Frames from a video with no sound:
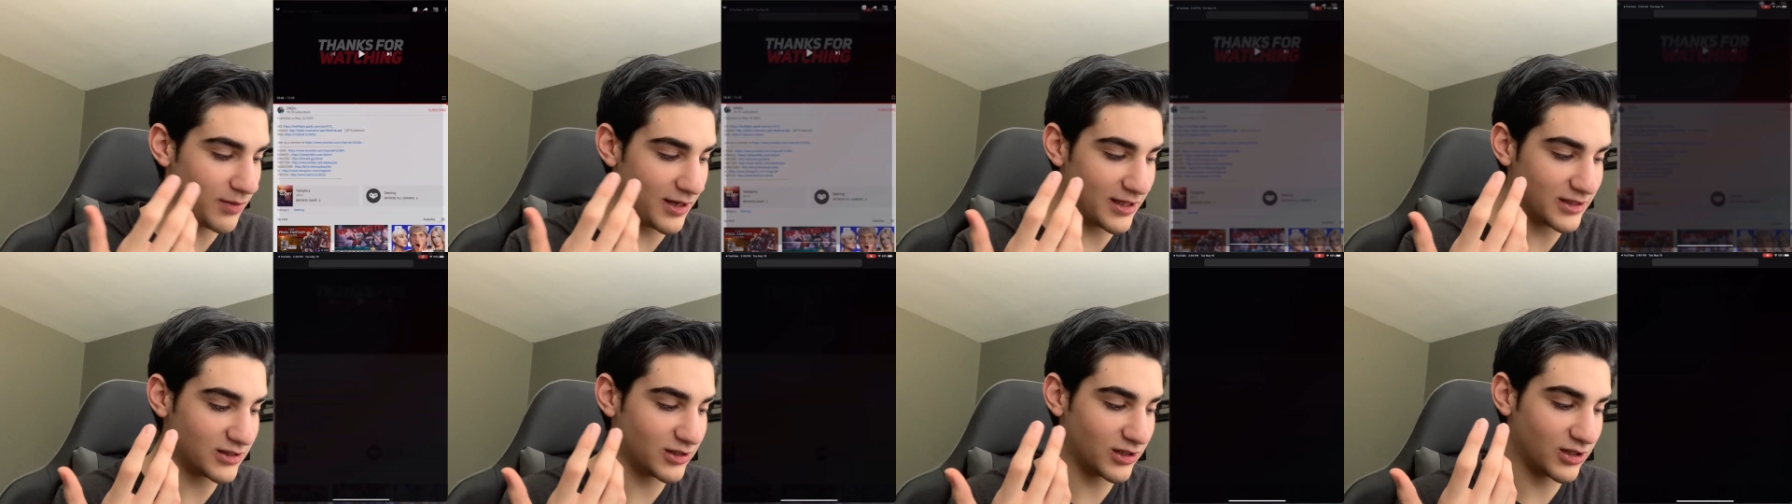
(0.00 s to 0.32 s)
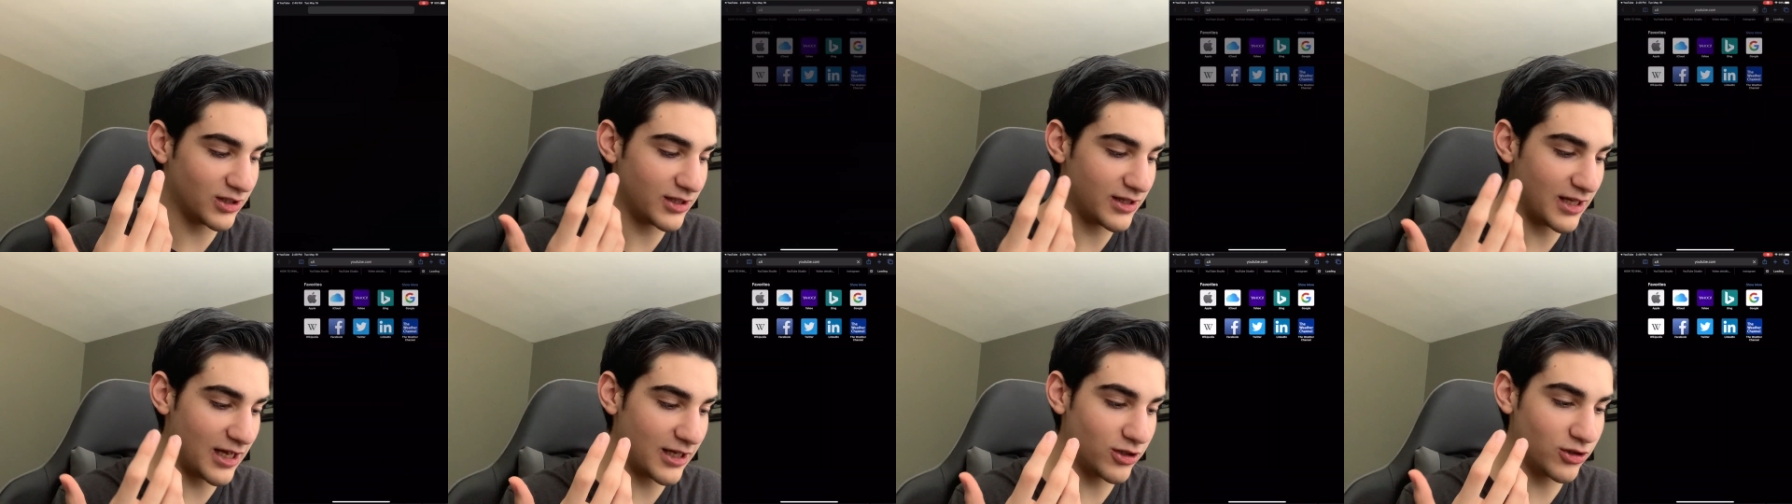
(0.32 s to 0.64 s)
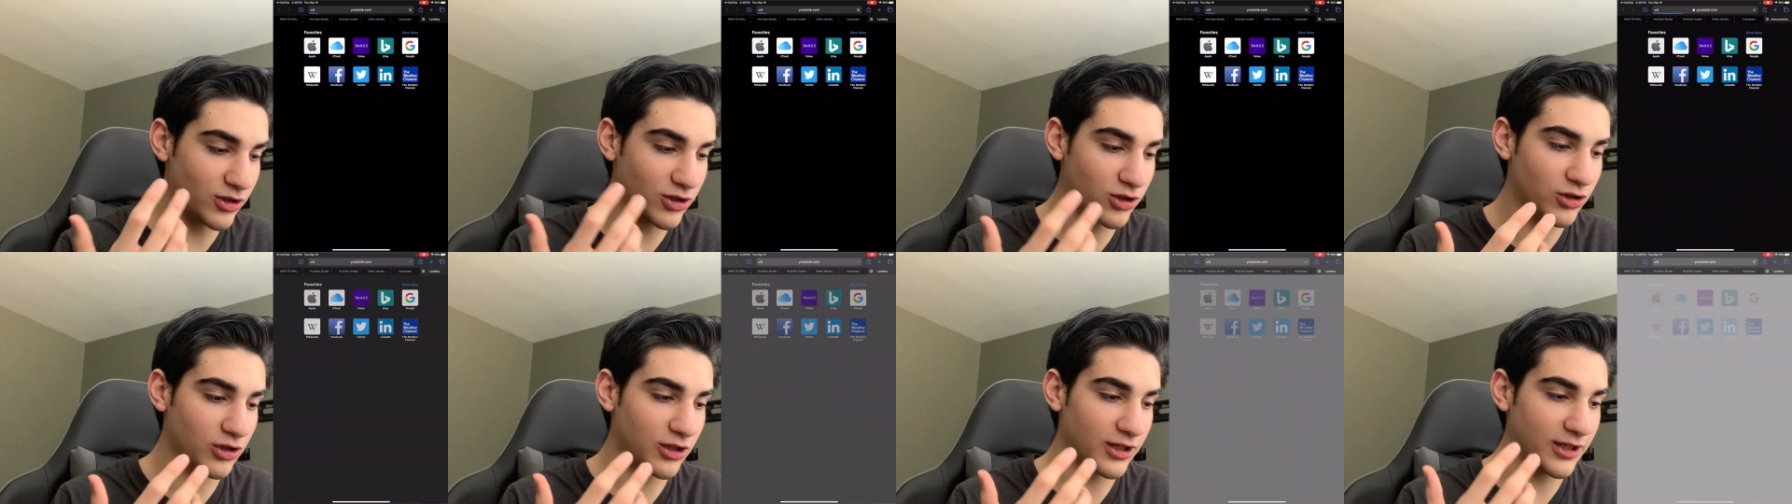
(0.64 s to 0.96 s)
basically, that
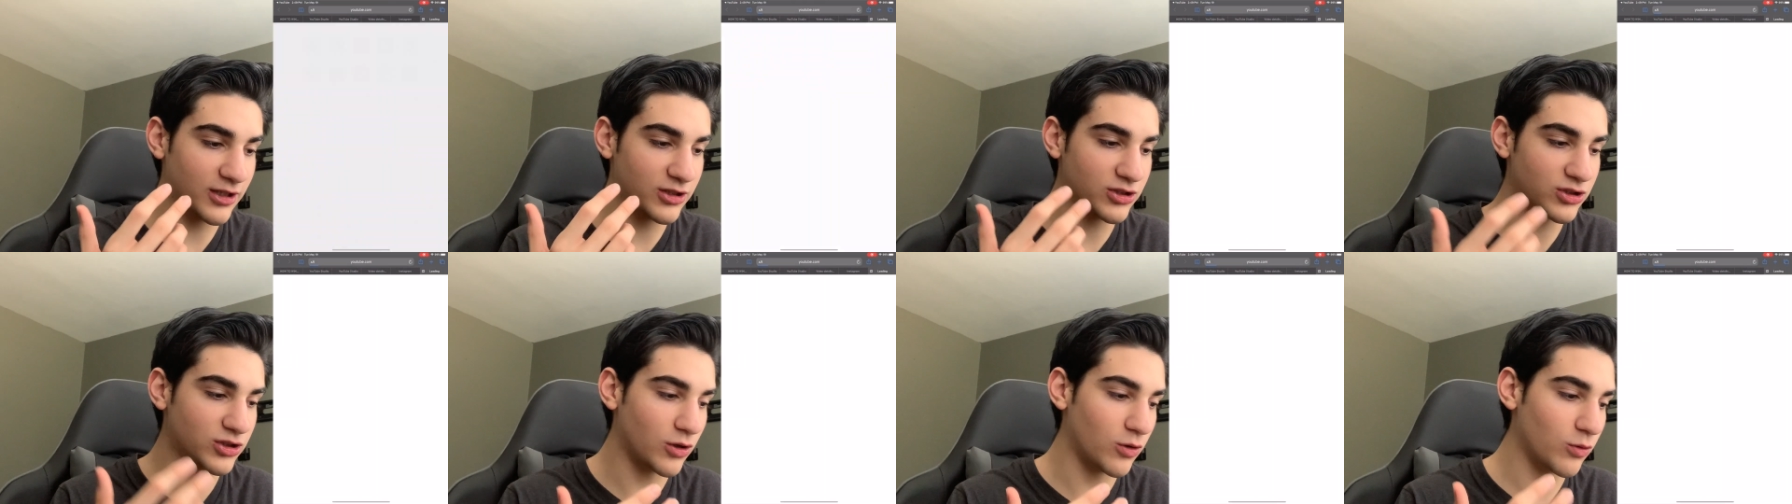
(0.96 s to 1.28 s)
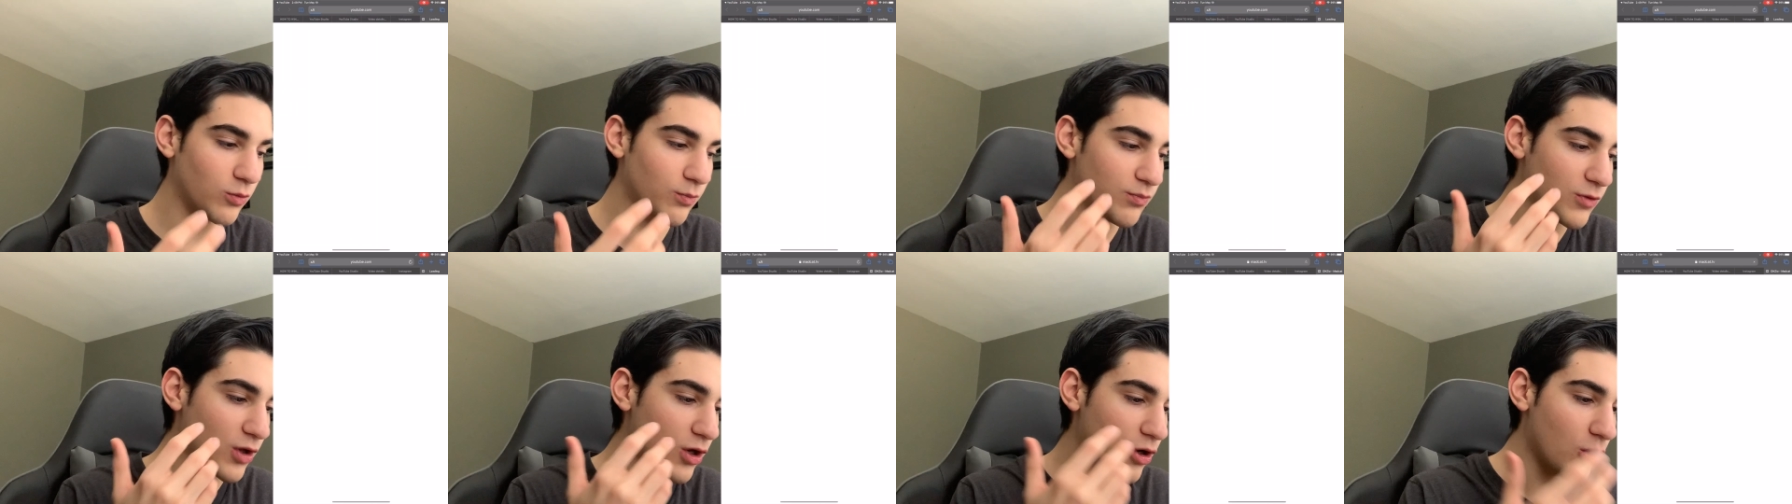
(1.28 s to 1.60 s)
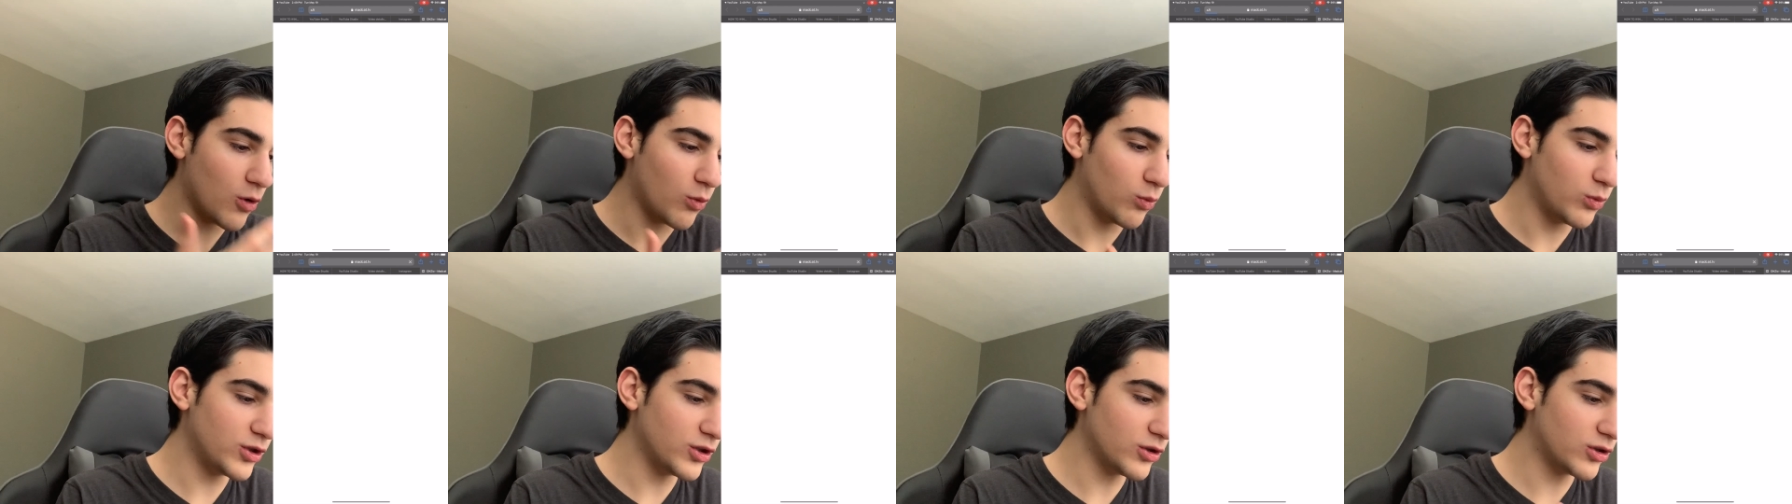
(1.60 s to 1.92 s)
you click. So
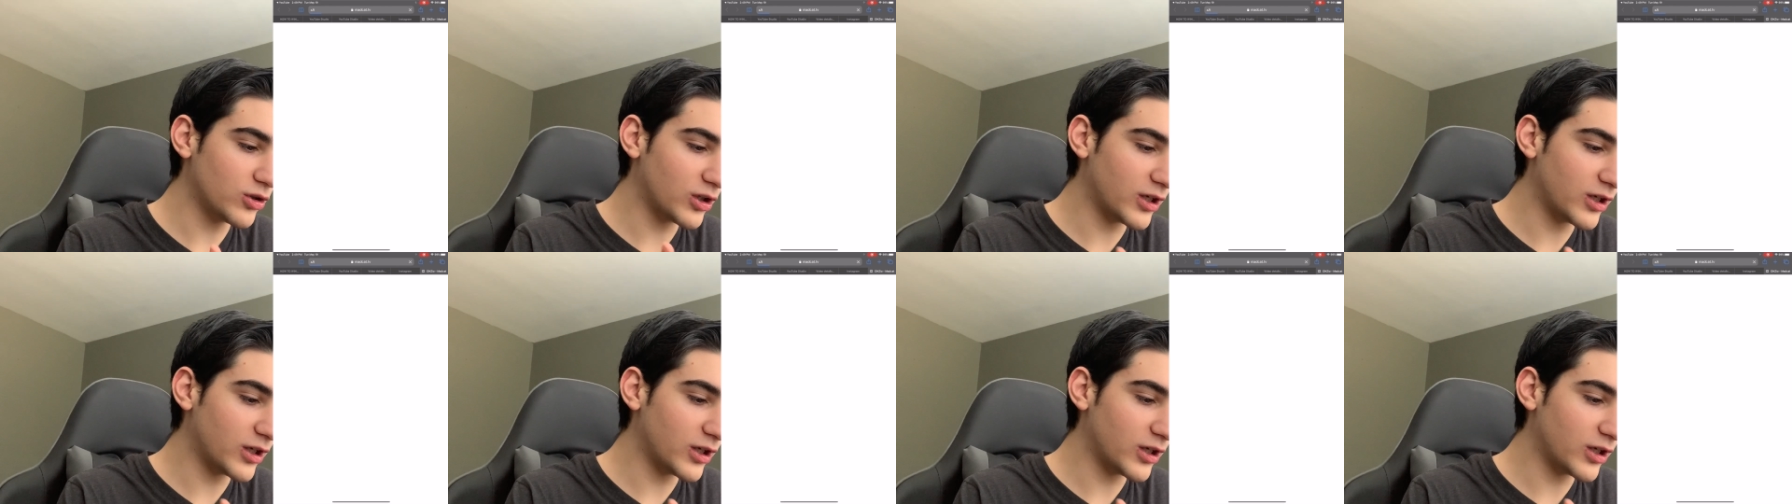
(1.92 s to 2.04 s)
when you